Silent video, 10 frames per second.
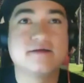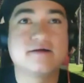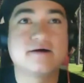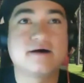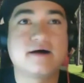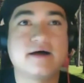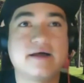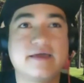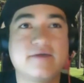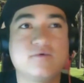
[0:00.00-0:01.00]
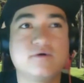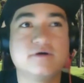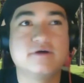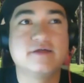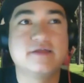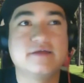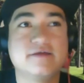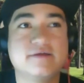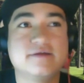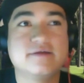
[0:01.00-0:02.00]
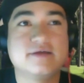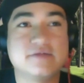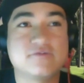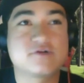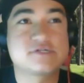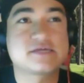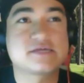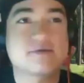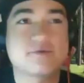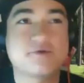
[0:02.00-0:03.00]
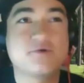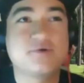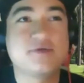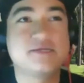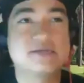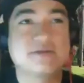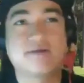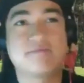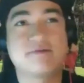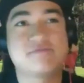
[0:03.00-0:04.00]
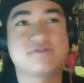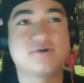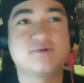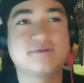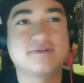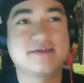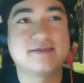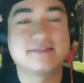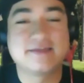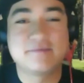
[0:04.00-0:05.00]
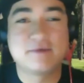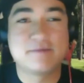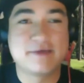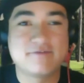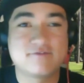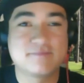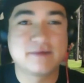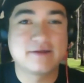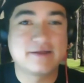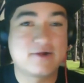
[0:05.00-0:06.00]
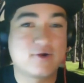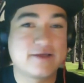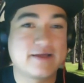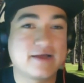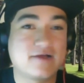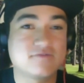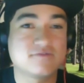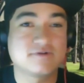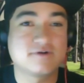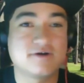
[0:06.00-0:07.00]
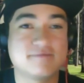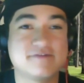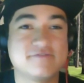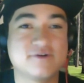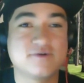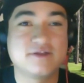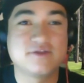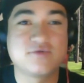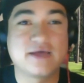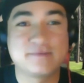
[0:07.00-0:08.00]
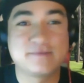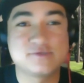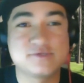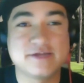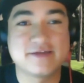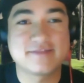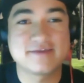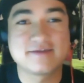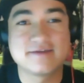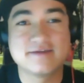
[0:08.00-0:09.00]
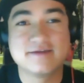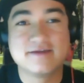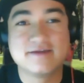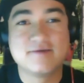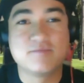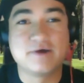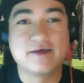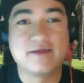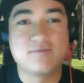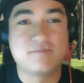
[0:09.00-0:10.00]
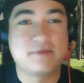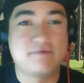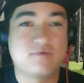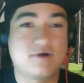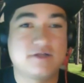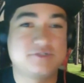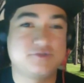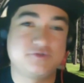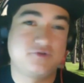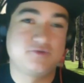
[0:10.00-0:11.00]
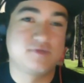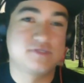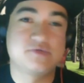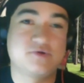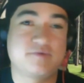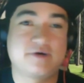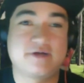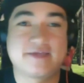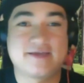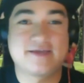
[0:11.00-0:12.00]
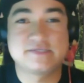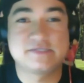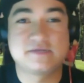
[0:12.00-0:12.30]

the first thing I would do is I'd grab my phone and lay in my bed for about an hour and a half on my phone and do absolutely nothing, but maybe watch YouTube, listen to a podcast, listen to